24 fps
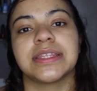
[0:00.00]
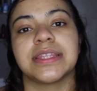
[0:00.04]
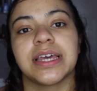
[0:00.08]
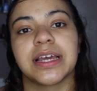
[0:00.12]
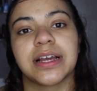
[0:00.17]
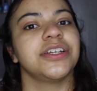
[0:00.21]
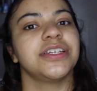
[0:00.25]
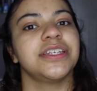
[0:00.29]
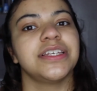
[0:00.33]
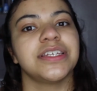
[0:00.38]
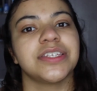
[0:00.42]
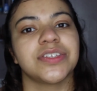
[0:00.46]

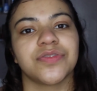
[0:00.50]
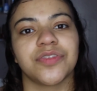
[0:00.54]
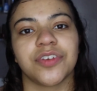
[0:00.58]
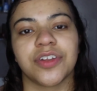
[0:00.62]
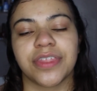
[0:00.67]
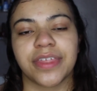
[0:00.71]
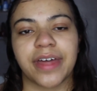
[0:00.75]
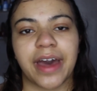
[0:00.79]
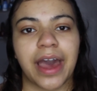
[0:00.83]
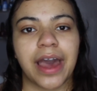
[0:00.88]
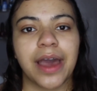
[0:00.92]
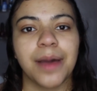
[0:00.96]
thank goodness
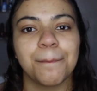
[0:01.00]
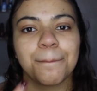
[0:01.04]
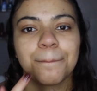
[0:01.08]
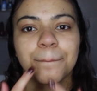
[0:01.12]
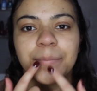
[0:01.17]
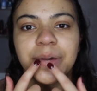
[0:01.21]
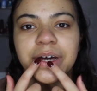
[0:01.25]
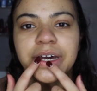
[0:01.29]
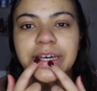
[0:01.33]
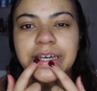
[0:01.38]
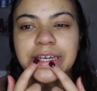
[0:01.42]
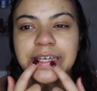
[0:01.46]
for that,
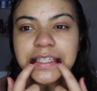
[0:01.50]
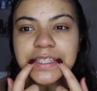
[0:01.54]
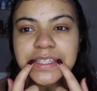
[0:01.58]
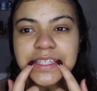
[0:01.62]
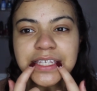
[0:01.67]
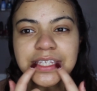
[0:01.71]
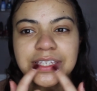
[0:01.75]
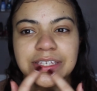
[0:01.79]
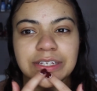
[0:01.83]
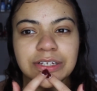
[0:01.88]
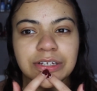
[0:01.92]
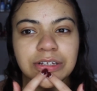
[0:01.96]
but
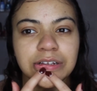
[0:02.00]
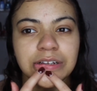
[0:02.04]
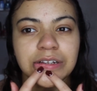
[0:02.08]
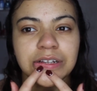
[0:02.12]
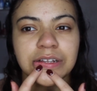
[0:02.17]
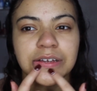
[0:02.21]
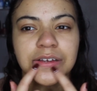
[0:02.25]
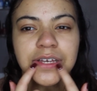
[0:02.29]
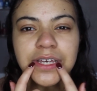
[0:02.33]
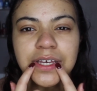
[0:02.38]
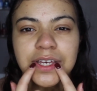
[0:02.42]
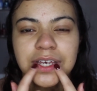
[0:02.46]
it's
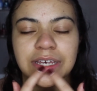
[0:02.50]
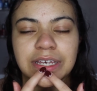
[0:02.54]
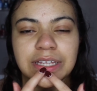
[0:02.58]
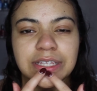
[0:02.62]
still